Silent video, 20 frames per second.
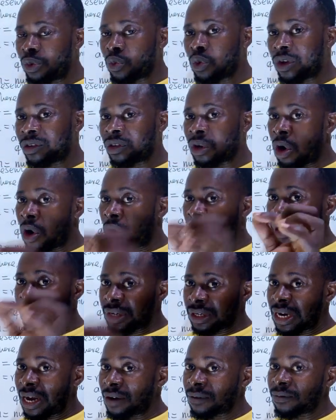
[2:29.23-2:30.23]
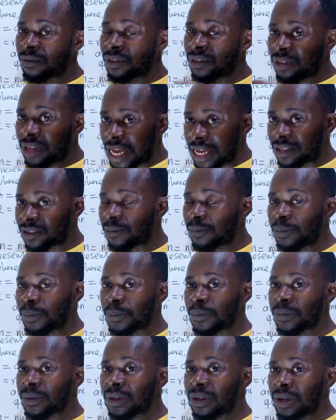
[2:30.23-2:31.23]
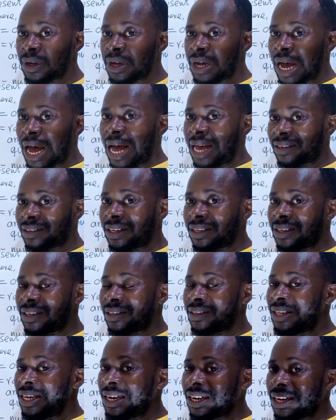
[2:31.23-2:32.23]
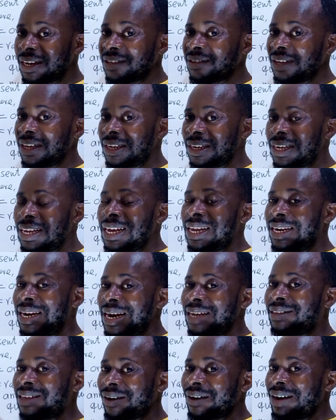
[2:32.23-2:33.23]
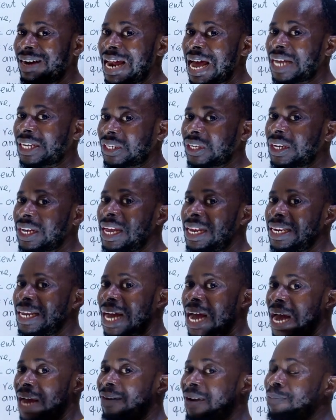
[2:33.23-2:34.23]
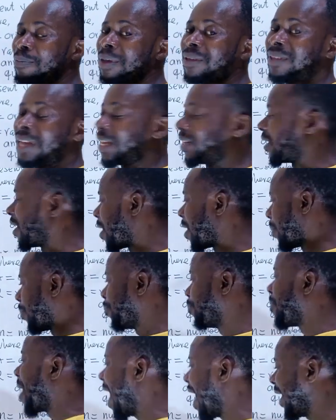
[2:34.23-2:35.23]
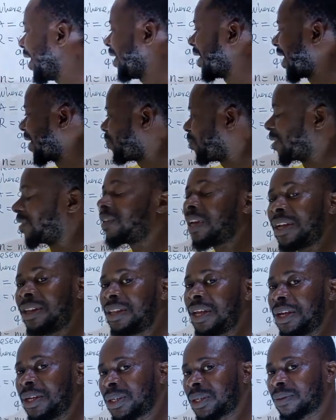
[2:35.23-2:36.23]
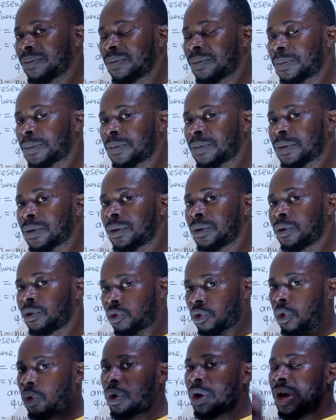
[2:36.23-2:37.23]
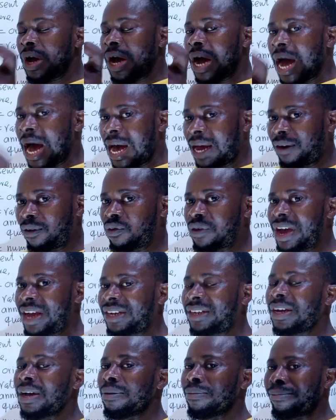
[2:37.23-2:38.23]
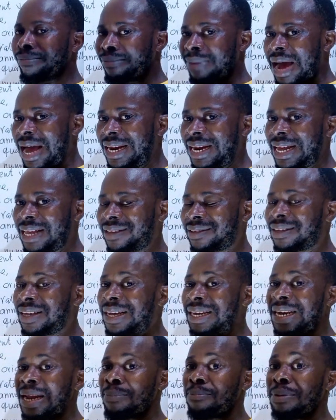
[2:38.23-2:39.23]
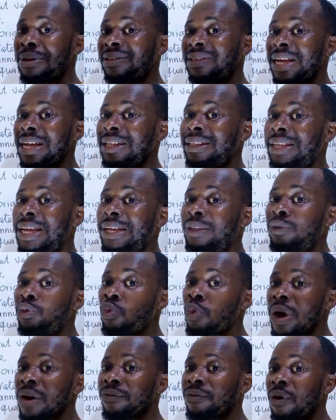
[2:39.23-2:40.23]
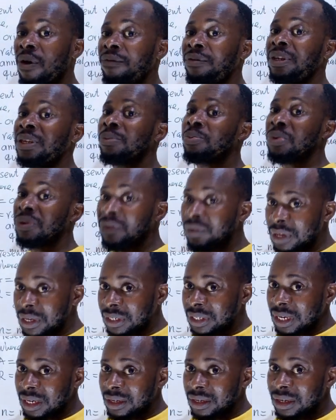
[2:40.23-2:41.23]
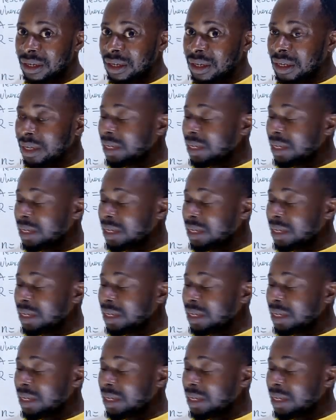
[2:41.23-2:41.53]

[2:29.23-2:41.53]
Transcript: which was the original state. As it is decreasing, there is a reduction in the 100% by that percentage. So 100 minus the percentage worth of depreciation,